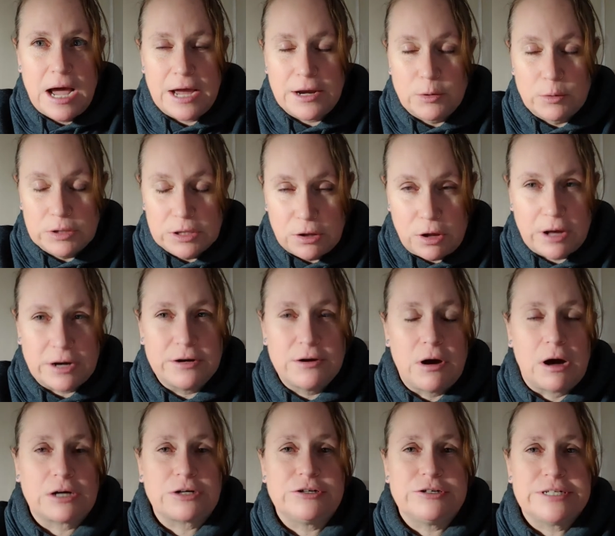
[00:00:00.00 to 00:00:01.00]
I know a lot of
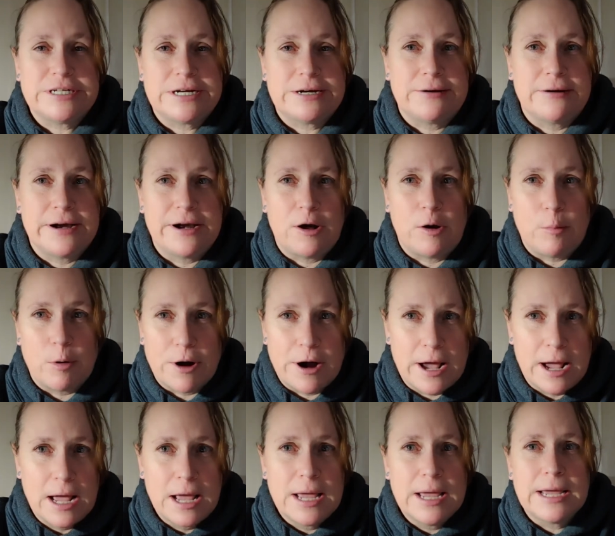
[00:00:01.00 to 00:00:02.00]
doctors here in
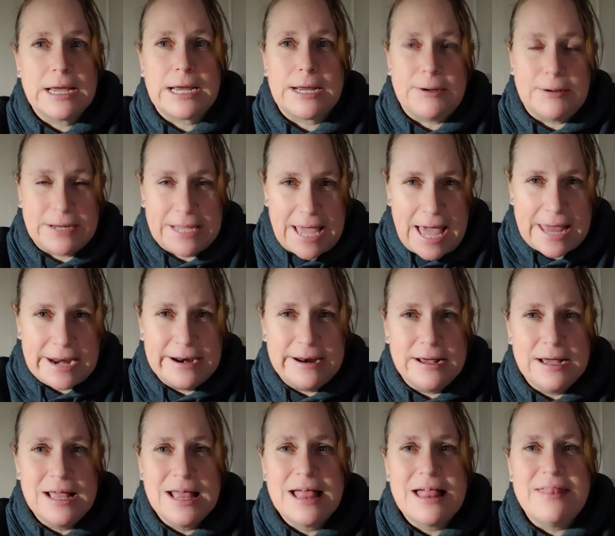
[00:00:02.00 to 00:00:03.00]
Alberta, here in
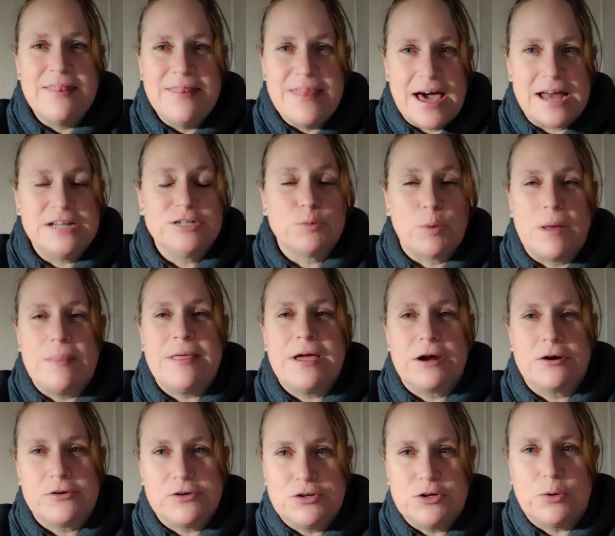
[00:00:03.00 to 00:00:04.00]
Canada, that is what
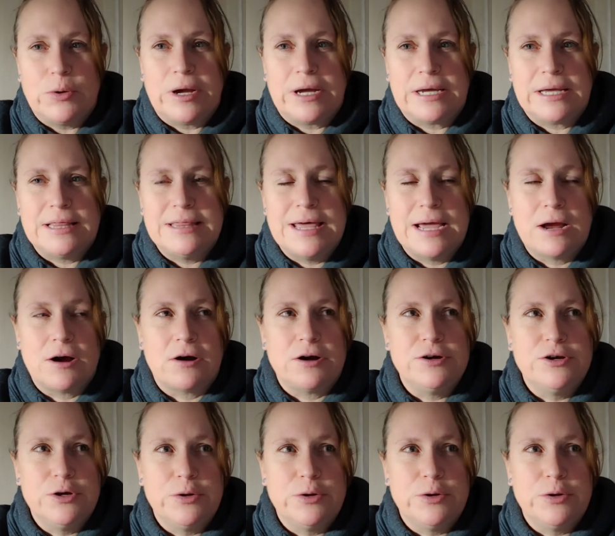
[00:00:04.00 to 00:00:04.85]
they are doing. They are